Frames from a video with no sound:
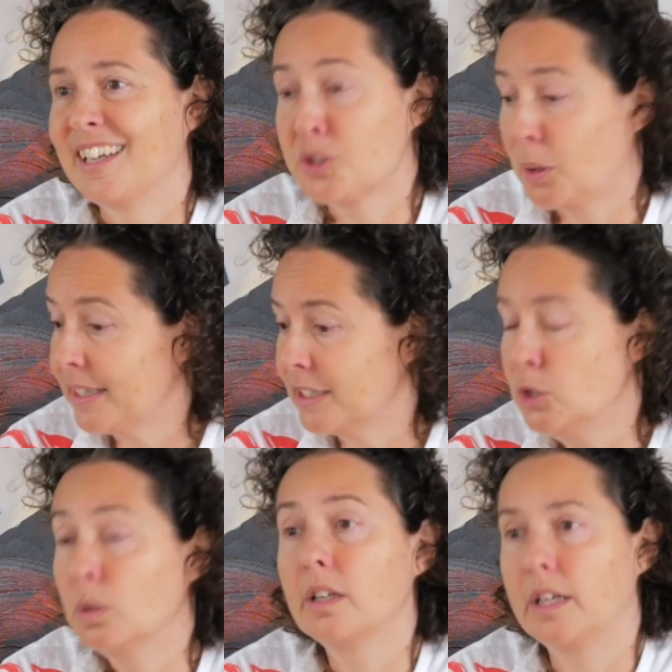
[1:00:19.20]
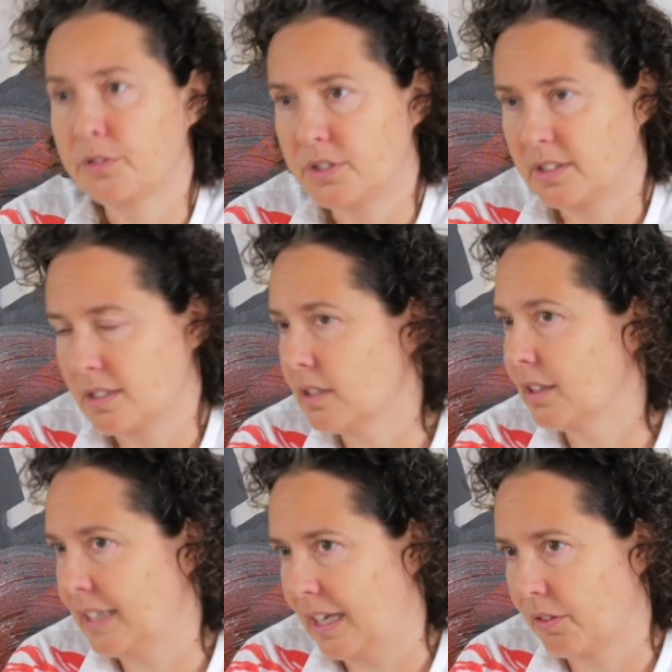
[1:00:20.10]
And so I can do a lot of
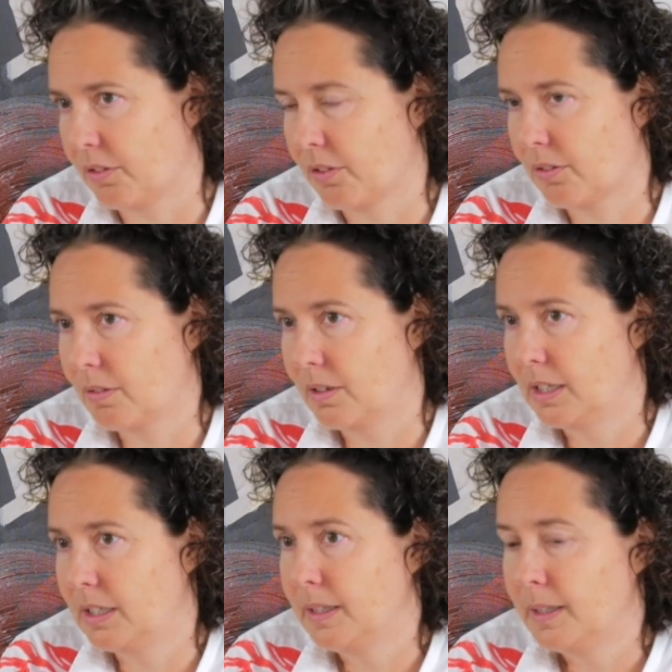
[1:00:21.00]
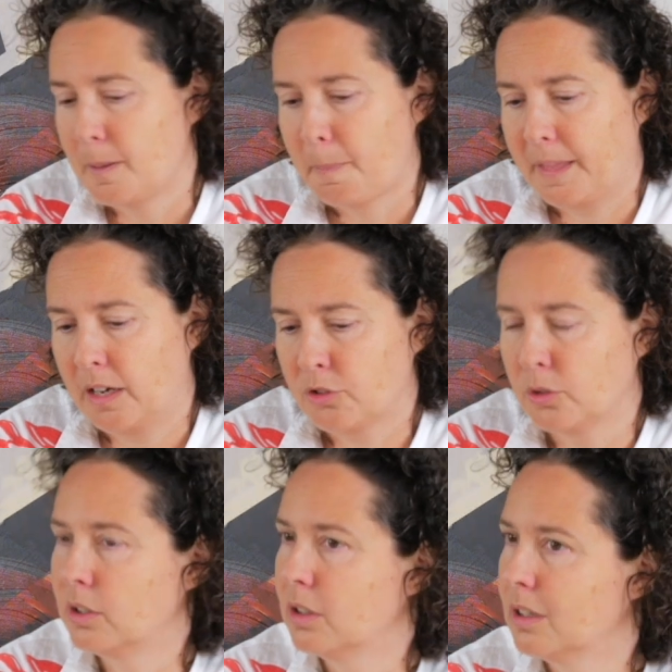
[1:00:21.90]
statistical analysis. And
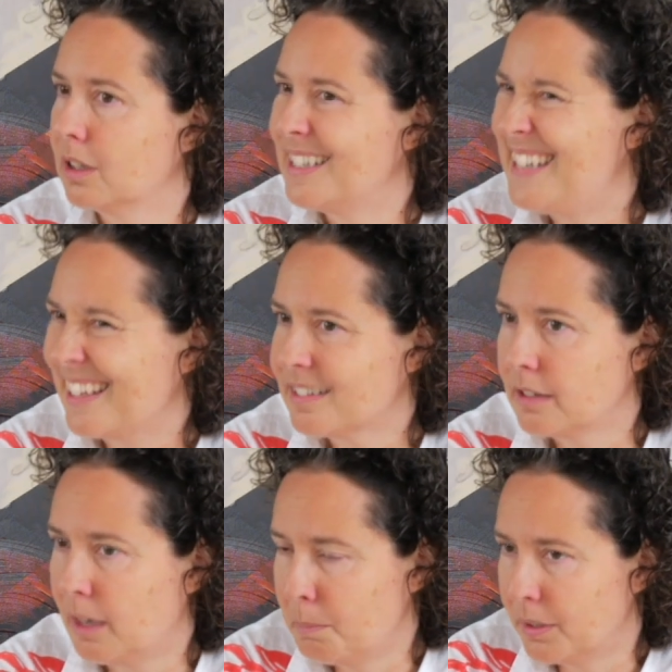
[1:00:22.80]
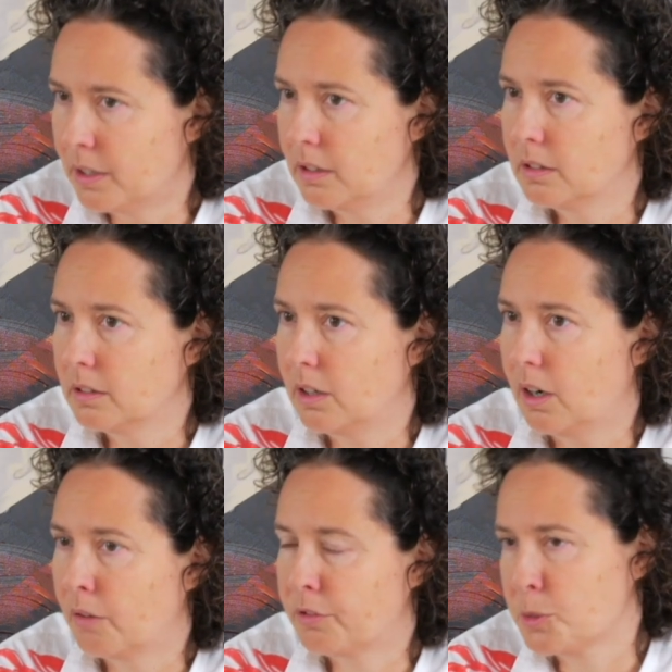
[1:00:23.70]
so the net number of